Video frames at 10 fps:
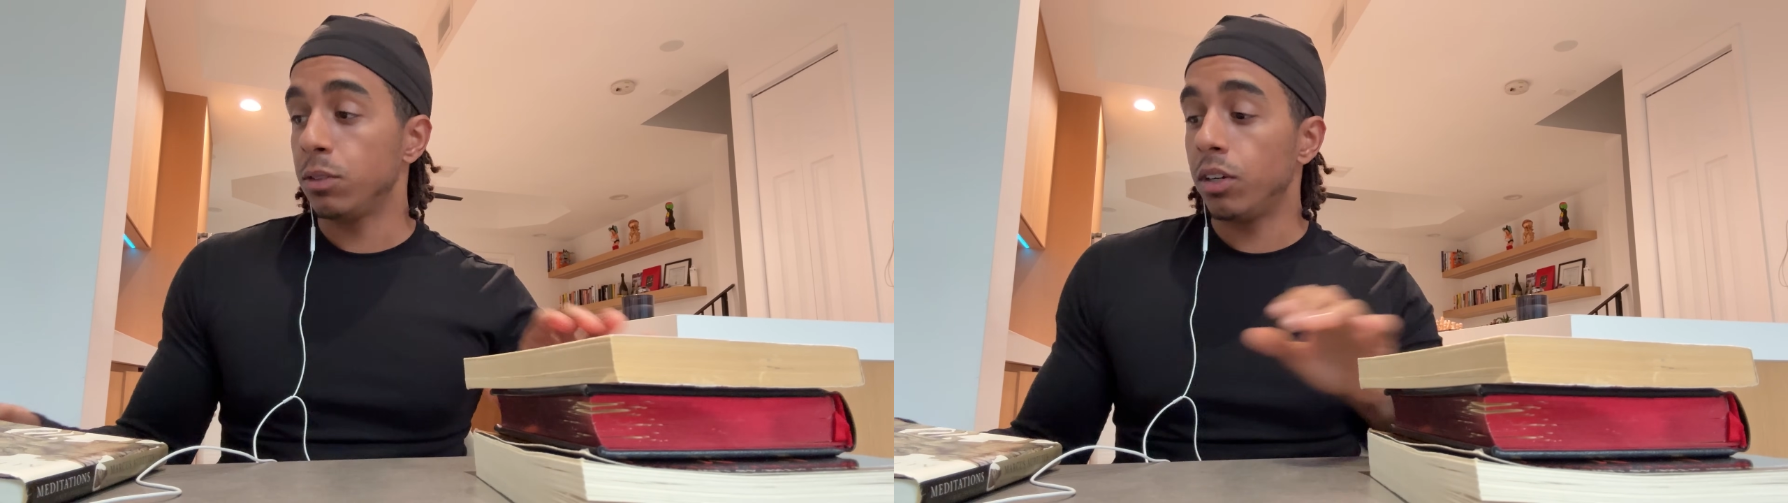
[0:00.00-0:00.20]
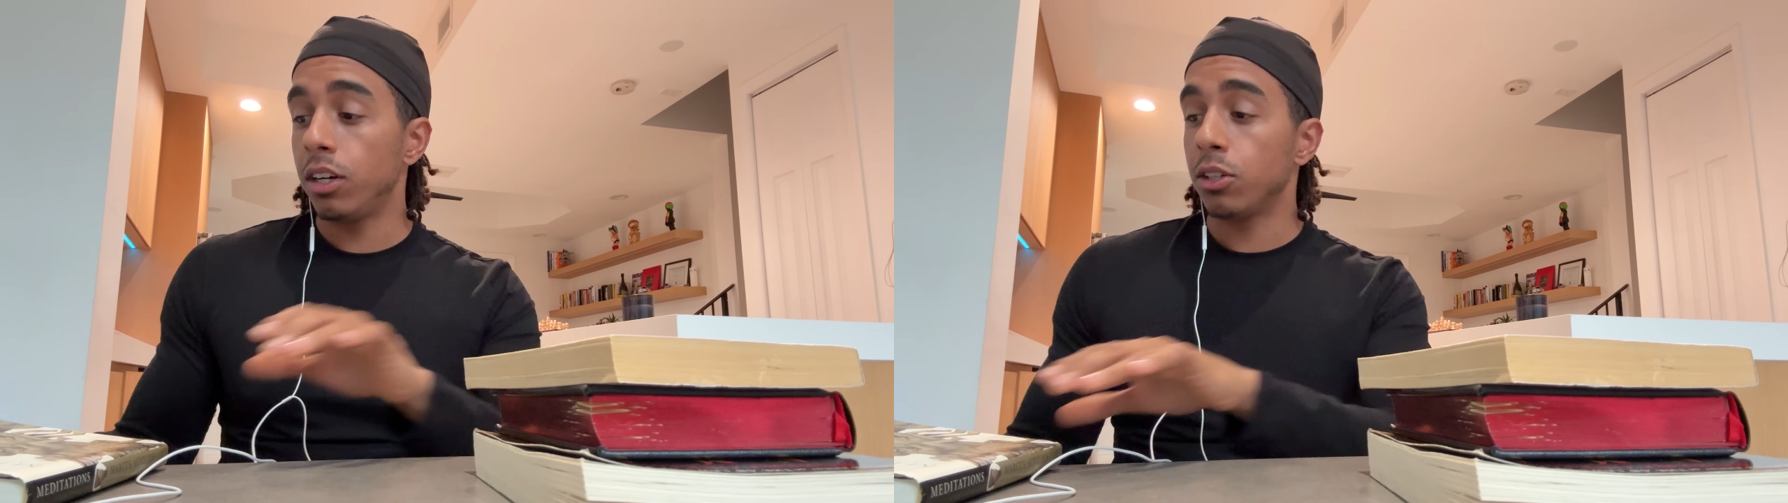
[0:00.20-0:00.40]
is
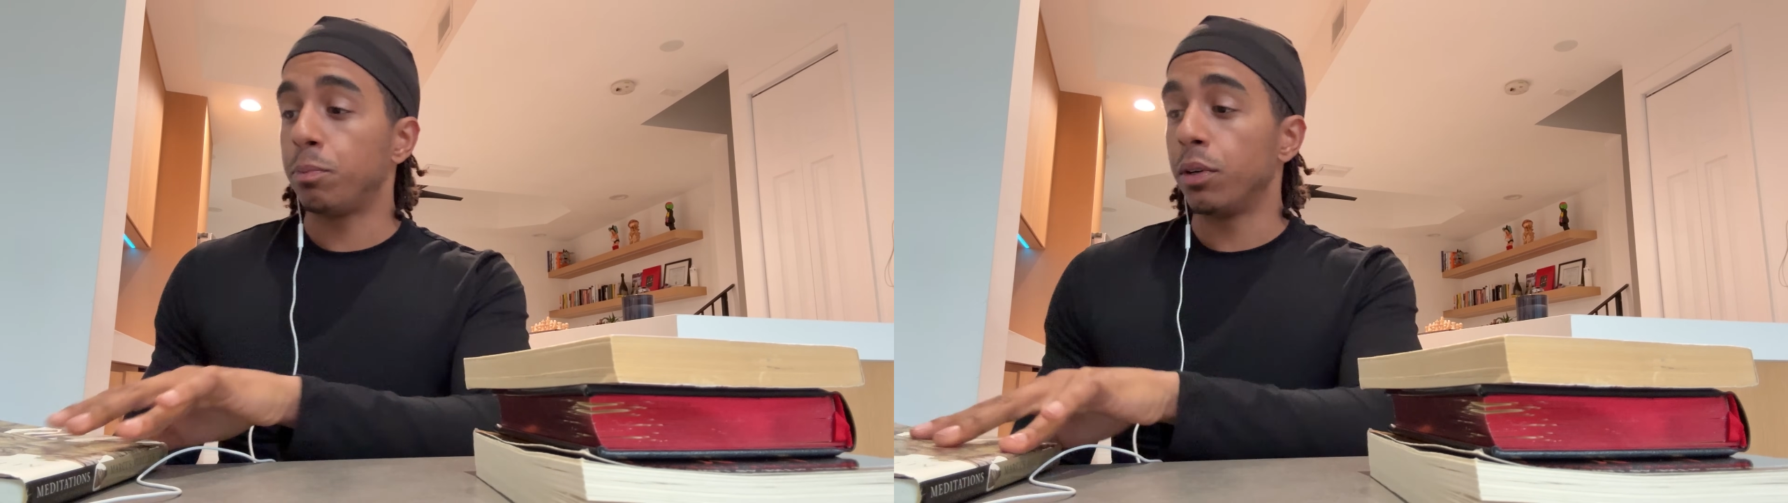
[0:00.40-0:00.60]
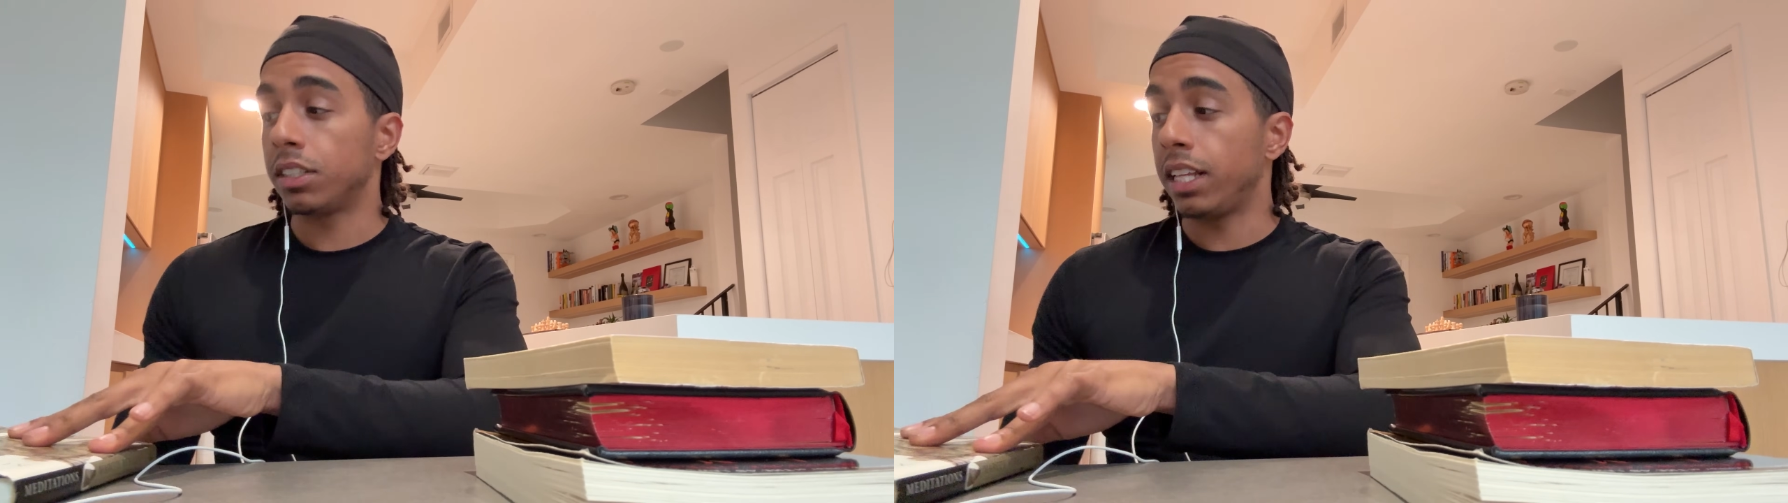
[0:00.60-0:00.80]
one of those
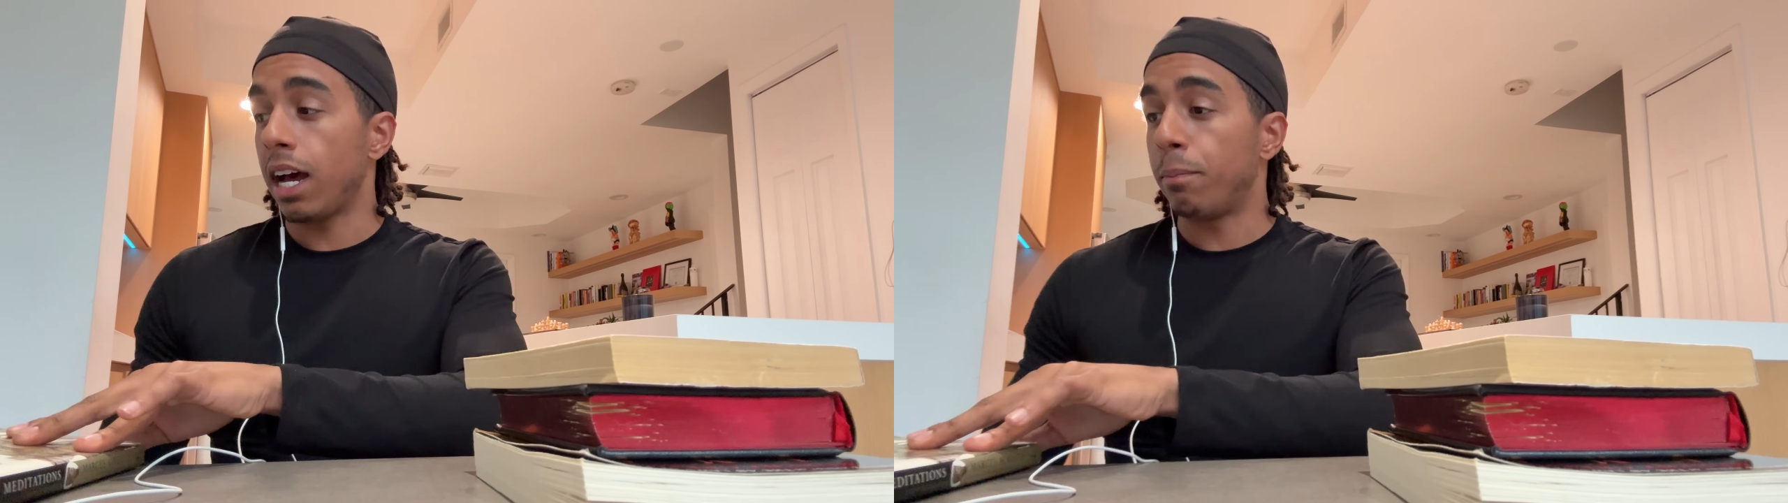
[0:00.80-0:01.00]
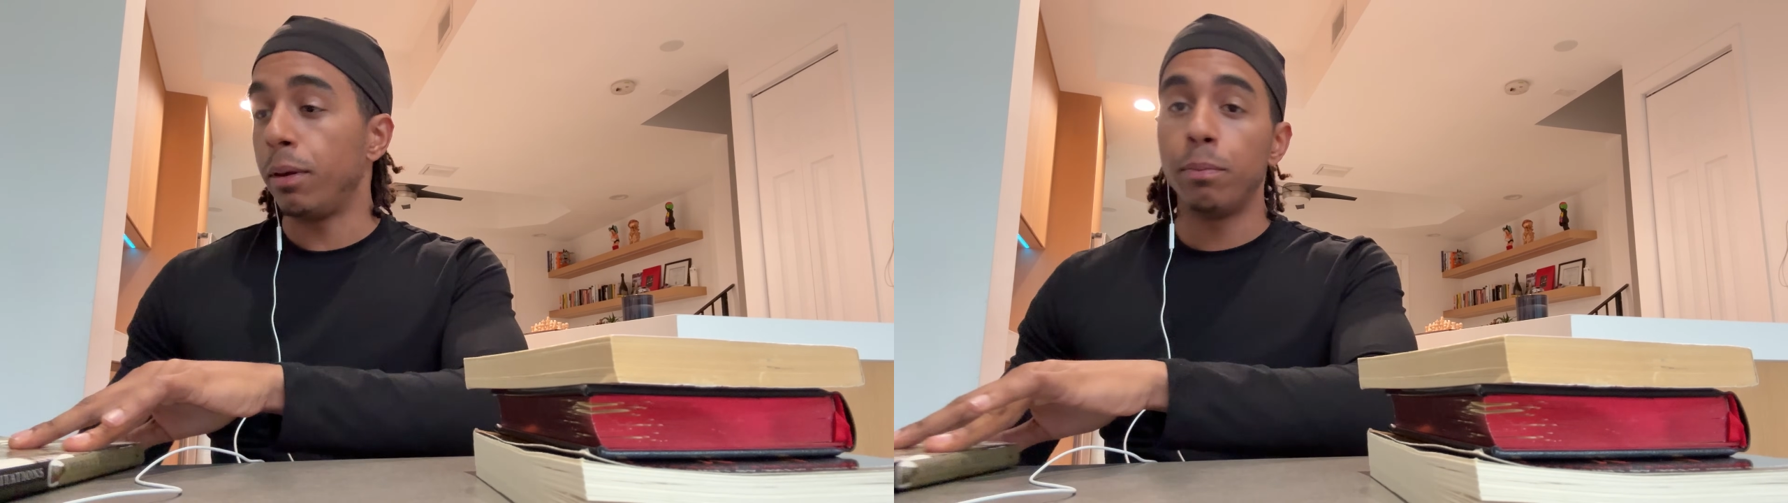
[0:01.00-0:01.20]
books
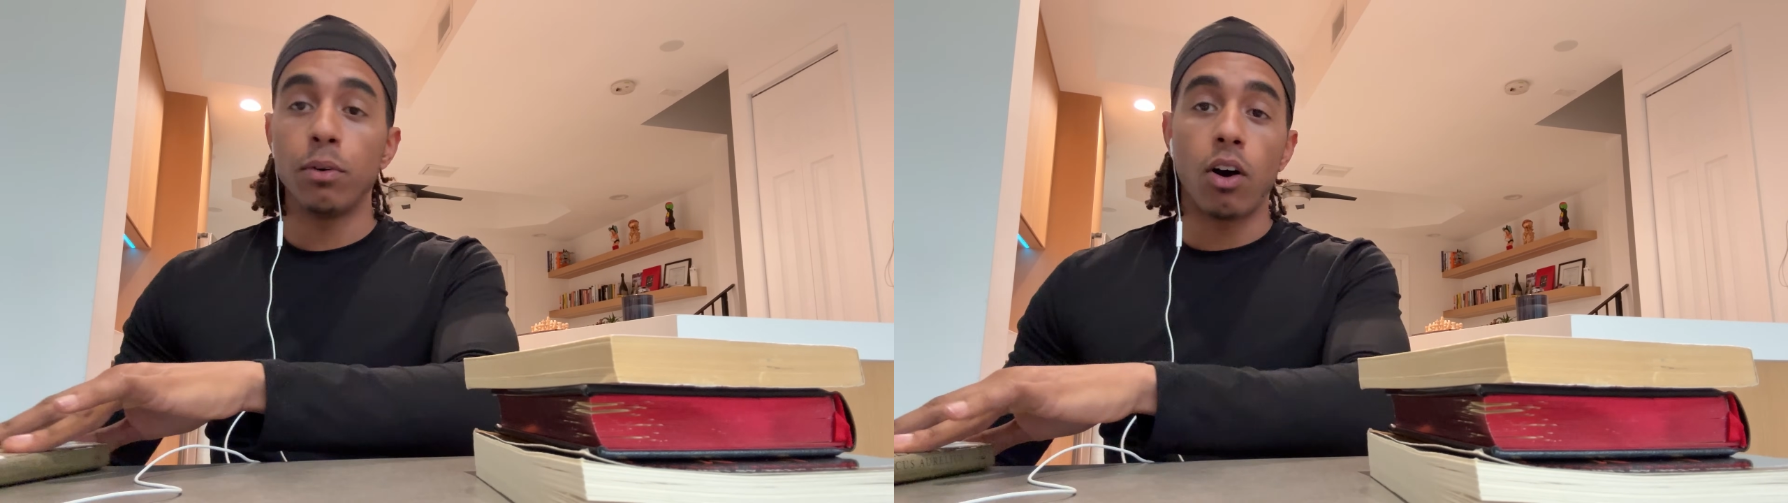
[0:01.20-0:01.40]
that people